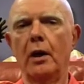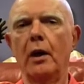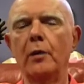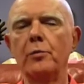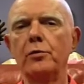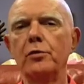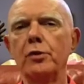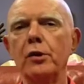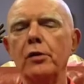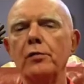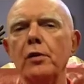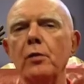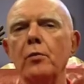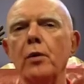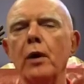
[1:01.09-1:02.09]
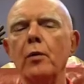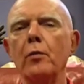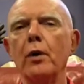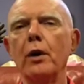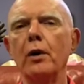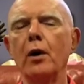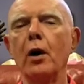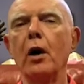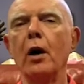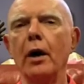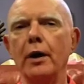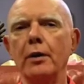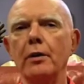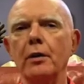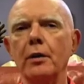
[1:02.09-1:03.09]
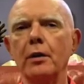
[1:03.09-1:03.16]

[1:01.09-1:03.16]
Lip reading: observing what went on,